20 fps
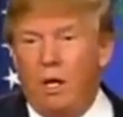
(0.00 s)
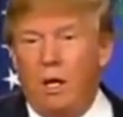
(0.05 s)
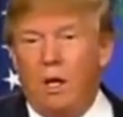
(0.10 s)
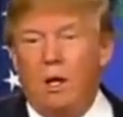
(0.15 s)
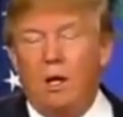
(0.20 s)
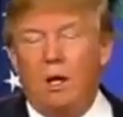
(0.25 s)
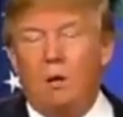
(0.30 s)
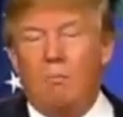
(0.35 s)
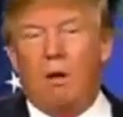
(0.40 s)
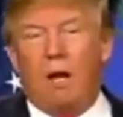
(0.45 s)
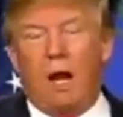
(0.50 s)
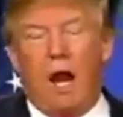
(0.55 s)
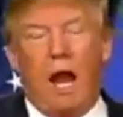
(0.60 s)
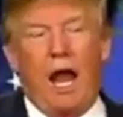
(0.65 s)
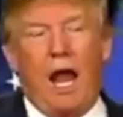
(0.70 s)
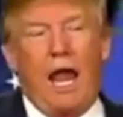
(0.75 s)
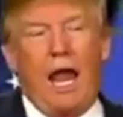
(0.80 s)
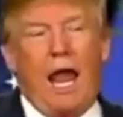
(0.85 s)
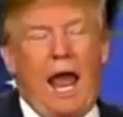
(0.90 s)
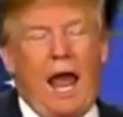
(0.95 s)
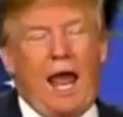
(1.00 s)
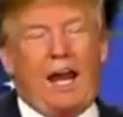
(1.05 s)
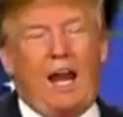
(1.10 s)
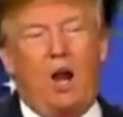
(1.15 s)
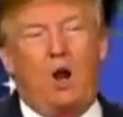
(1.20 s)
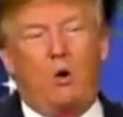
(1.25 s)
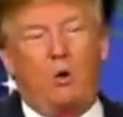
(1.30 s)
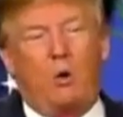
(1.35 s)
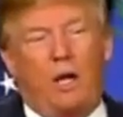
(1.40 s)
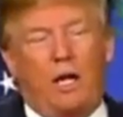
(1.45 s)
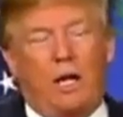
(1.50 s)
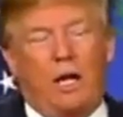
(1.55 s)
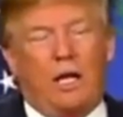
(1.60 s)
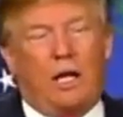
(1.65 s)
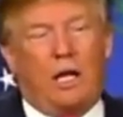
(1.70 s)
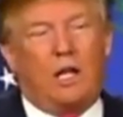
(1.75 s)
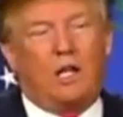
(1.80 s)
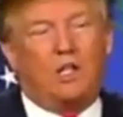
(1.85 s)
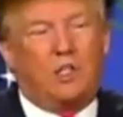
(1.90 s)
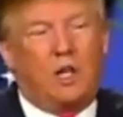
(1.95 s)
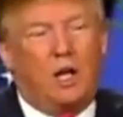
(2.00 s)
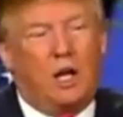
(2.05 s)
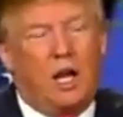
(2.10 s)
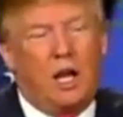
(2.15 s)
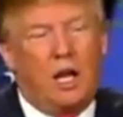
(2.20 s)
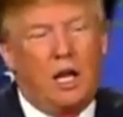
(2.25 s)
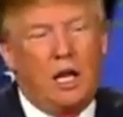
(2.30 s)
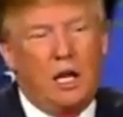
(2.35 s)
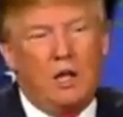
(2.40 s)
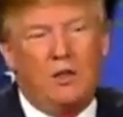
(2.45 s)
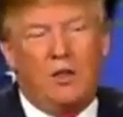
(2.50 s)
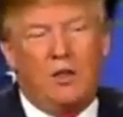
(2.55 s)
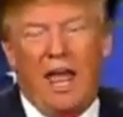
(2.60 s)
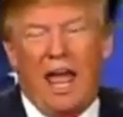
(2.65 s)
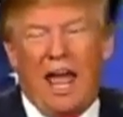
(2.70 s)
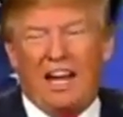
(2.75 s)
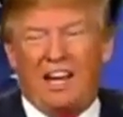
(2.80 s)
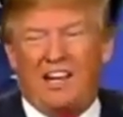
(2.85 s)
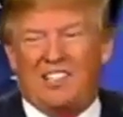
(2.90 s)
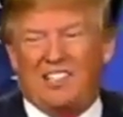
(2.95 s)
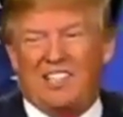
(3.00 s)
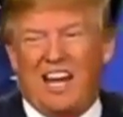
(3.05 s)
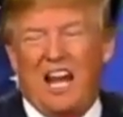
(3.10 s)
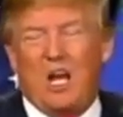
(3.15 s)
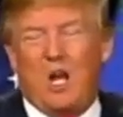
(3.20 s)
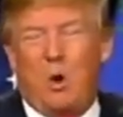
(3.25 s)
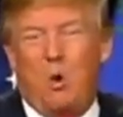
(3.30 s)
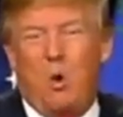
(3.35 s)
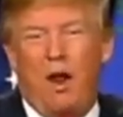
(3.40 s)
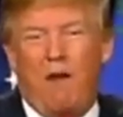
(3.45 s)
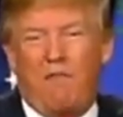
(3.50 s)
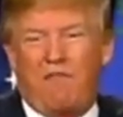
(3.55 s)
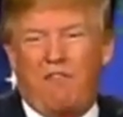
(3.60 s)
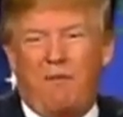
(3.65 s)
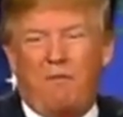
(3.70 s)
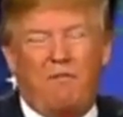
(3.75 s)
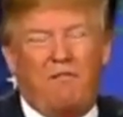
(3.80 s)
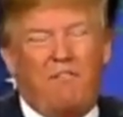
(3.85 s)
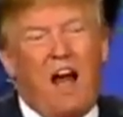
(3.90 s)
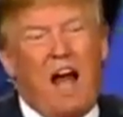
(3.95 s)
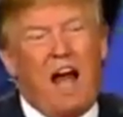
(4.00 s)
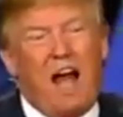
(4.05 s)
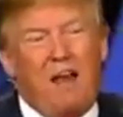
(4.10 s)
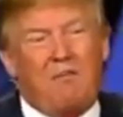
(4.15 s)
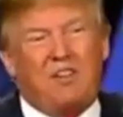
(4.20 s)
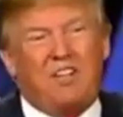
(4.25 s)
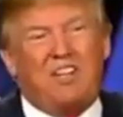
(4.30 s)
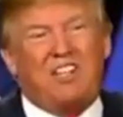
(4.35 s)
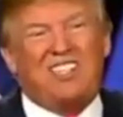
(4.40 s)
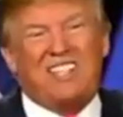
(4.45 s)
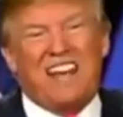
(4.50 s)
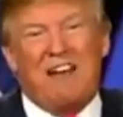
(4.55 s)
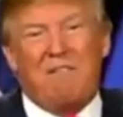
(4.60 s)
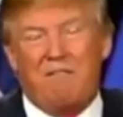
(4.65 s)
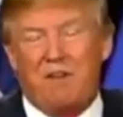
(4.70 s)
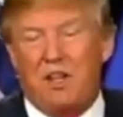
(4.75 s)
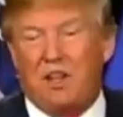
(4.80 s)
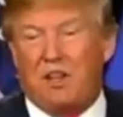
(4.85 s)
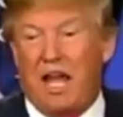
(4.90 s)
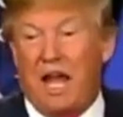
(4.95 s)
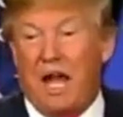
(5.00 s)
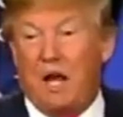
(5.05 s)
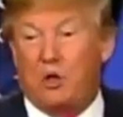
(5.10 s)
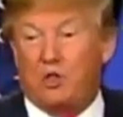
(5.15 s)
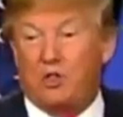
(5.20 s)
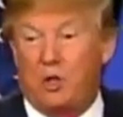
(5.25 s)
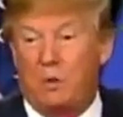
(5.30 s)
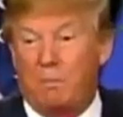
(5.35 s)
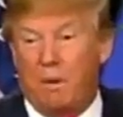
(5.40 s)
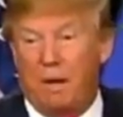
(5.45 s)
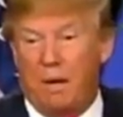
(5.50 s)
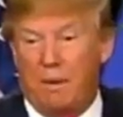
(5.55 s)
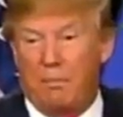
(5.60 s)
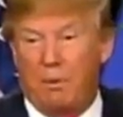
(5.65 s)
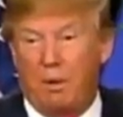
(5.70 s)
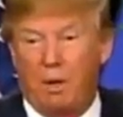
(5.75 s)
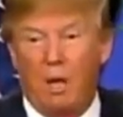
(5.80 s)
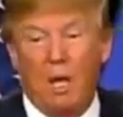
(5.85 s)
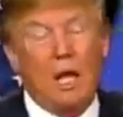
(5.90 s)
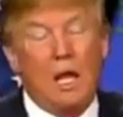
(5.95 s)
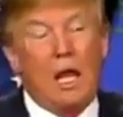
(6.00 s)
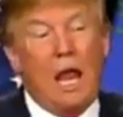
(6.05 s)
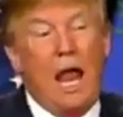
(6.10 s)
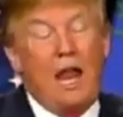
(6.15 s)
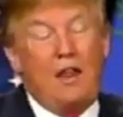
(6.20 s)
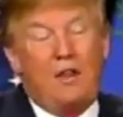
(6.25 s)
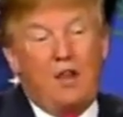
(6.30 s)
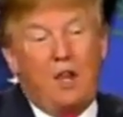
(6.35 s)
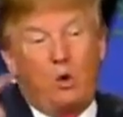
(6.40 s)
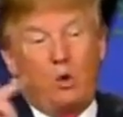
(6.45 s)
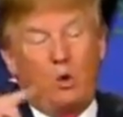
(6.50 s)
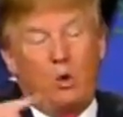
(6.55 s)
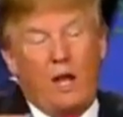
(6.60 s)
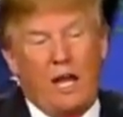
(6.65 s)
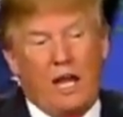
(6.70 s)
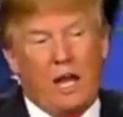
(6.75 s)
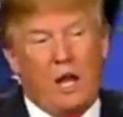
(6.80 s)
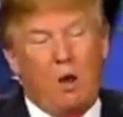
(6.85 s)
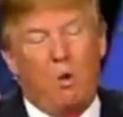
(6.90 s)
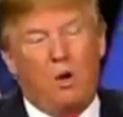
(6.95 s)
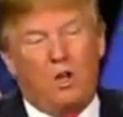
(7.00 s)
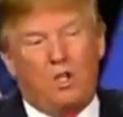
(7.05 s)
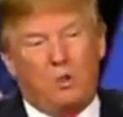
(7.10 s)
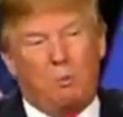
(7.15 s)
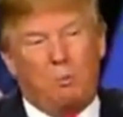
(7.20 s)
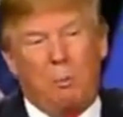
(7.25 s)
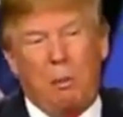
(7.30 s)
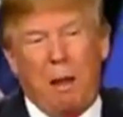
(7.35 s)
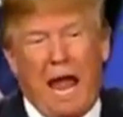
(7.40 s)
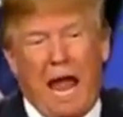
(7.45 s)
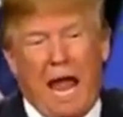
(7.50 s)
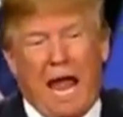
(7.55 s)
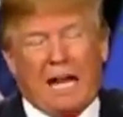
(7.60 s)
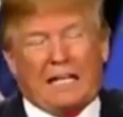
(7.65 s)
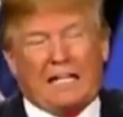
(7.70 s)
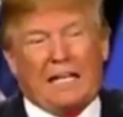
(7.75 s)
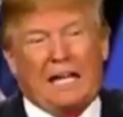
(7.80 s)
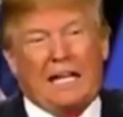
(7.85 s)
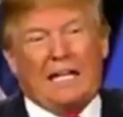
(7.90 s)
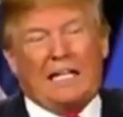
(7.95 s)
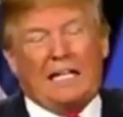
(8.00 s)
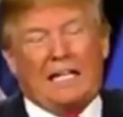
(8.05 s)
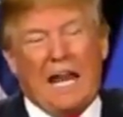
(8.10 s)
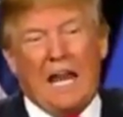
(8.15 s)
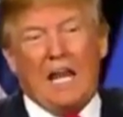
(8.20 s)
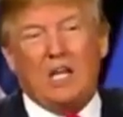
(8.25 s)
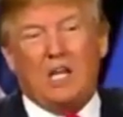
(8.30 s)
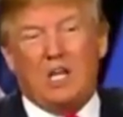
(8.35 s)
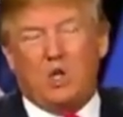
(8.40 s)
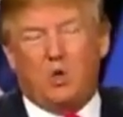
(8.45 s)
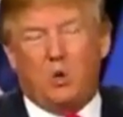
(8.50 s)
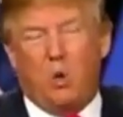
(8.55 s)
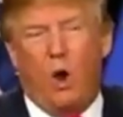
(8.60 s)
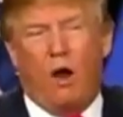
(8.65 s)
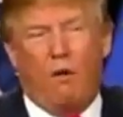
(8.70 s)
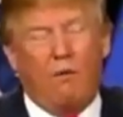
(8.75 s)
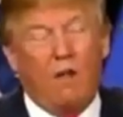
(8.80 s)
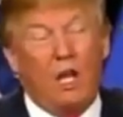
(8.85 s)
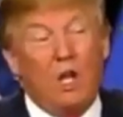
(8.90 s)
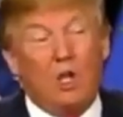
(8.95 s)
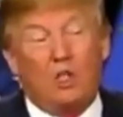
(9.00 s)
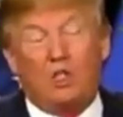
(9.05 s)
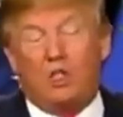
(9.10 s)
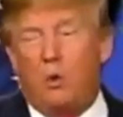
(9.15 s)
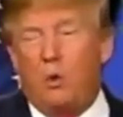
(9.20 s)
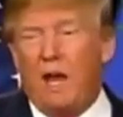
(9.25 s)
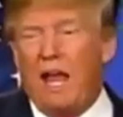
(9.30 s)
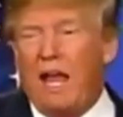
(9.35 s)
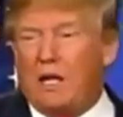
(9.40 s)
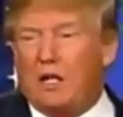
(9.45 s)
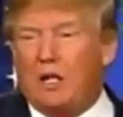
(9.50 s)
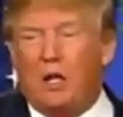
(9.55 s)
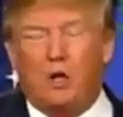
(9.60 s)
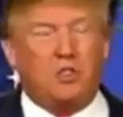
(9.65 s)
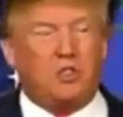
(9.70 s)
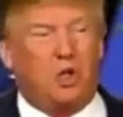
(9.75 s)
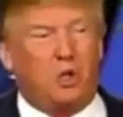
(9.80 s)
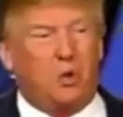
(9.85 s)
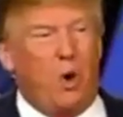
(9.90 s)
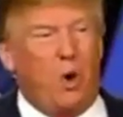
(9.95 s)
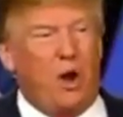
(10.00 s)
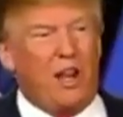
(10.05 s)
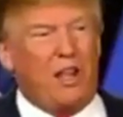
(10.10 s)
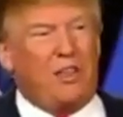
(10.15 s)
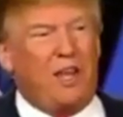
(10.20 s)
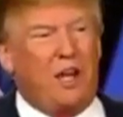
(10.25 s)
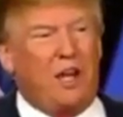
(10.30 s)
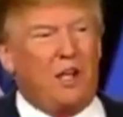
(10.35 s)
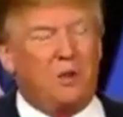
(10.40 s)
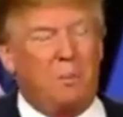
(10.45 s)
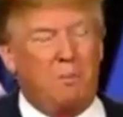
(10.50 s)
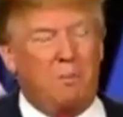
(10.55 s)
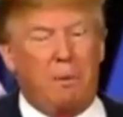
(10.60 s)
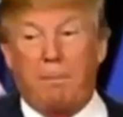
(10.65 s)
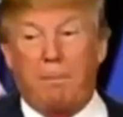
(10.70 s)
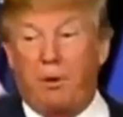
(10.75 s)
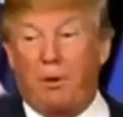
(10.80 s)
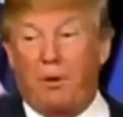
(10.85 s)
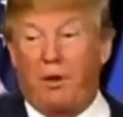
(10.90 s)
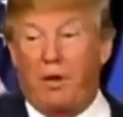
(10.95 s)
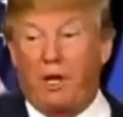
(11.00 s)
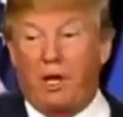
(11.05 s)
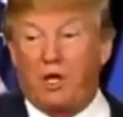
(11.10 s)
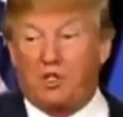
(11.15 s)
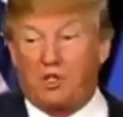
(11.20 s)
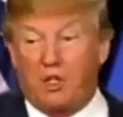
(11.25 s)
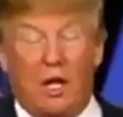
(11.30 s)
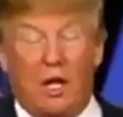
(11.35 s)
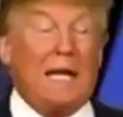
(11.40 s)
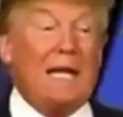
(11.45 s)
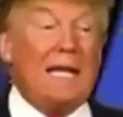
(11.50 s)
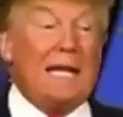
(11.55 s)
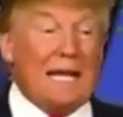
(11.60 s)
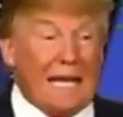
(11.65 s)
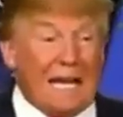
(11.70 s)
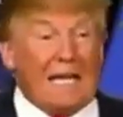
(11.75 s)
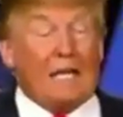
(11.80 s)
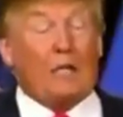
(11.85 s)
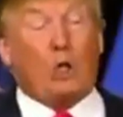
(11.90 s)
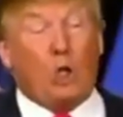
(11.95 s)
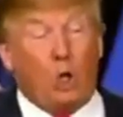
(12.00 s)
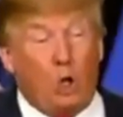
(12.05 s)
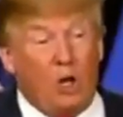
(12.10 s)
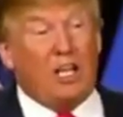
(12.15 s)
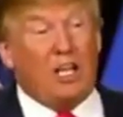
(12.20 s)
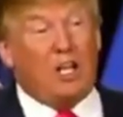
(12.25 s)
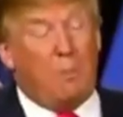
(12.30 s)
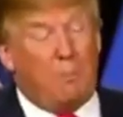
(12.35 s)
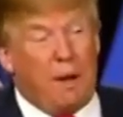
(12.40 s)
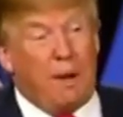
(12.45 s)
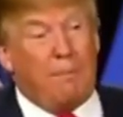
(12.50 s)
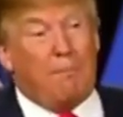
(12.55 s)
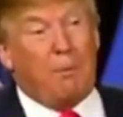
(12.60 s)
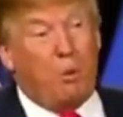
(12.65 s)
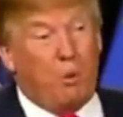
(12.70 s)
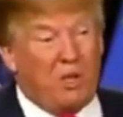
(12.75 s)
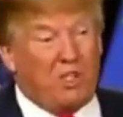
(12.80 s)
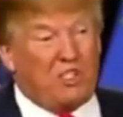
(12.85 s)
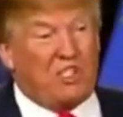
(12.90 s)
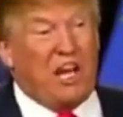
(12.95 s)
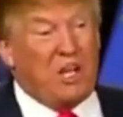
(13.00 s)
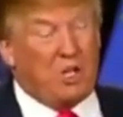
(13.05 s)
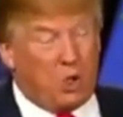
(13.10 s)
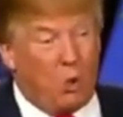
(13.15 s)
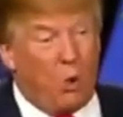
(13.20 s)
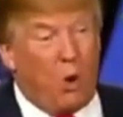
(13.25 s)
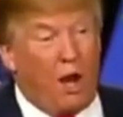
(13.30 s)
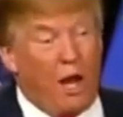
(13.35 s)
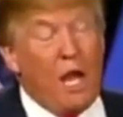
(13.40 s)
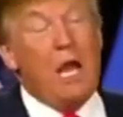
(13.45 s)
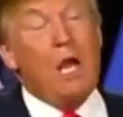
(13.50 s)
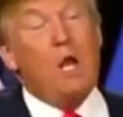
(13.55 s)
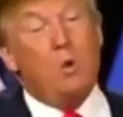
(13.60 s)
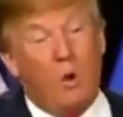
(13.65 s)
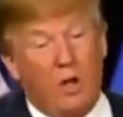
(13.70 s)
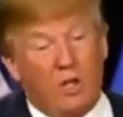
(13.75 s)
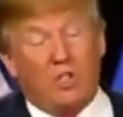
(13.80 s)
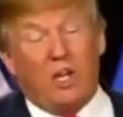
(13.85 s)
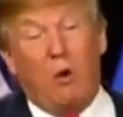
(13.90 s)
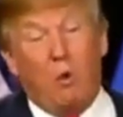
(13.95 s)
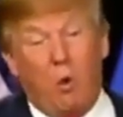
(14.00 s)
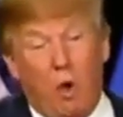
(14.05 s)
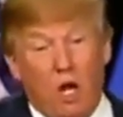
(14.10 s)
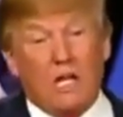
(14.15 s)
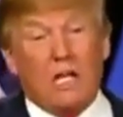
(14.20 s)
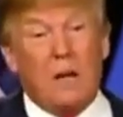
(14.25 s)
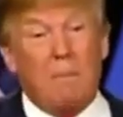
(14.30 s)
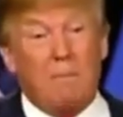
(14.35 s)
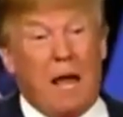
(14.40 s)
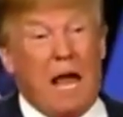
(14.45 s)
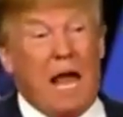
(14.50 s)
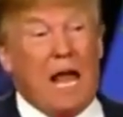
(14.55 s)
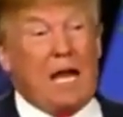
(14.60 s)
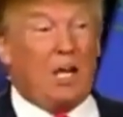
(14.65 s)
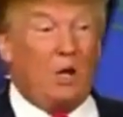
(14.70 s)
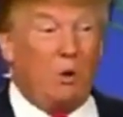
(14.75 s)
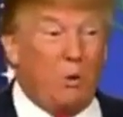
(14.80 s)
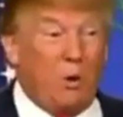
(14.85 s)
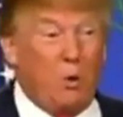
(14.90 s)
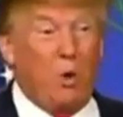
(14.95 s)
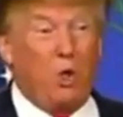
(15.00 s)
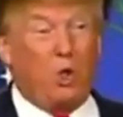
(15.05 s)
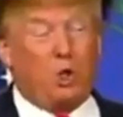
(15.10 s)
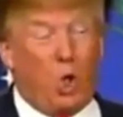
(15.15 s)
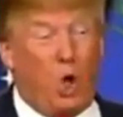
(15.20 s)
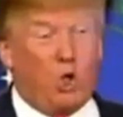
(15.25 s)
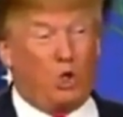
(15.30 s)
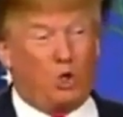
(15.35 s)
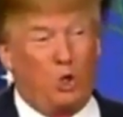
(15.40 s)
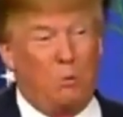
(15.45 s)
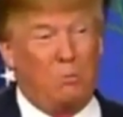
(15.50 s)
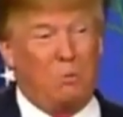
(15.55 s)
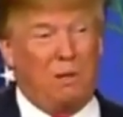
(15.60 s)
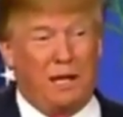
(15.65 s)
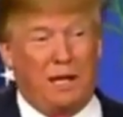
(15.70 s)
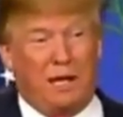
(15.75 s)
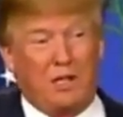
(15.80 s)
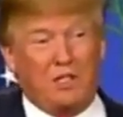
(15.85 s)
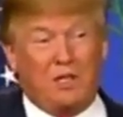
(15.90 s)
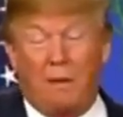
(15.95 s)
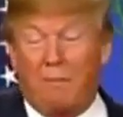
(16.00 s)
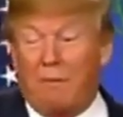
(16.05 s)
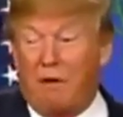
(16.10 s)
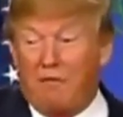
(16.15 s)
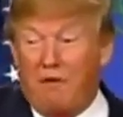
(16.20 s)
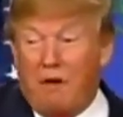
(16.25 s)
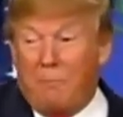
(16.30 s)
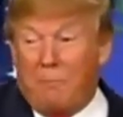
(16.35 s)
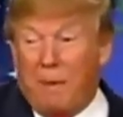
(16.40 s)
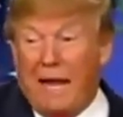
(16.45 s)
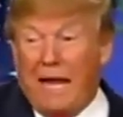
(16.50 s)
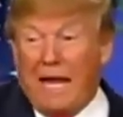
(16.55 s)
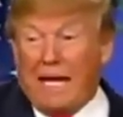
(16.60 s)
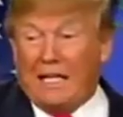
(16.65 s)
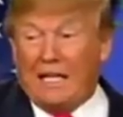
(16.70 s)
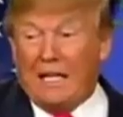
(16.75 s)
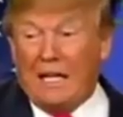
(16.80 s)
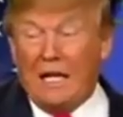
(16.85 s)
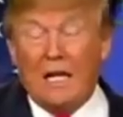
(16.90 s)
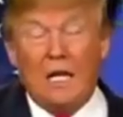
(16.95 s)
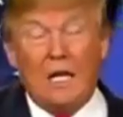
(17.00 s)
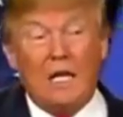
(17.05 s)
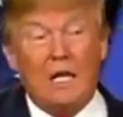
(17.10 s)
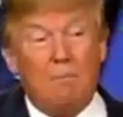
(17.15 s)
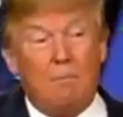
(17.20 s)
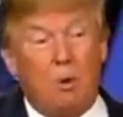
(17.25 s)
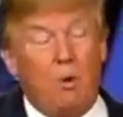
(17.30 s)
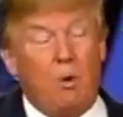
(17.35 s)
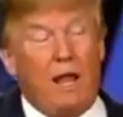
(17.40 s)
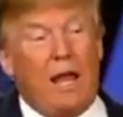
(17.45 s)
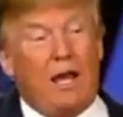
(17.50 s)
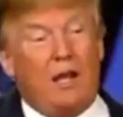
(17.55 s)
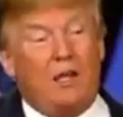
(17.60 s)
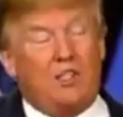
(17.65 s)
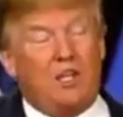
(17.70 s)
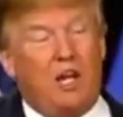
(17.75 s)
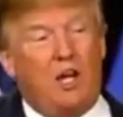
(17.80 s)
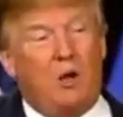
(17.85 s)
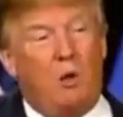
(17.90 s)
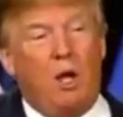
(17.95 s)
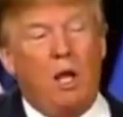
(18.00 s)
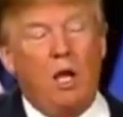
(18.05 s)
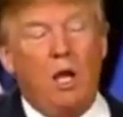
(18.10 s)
But I had an arena yesterday. They had to send away from 5,000 to 7,000 people, and the arena was packed, like 10 to 12. So we had close to 20,000 people there yesterday, including the people we sent away, which I will come back and we will talk to them the next time. I felt badly, but we had to send away.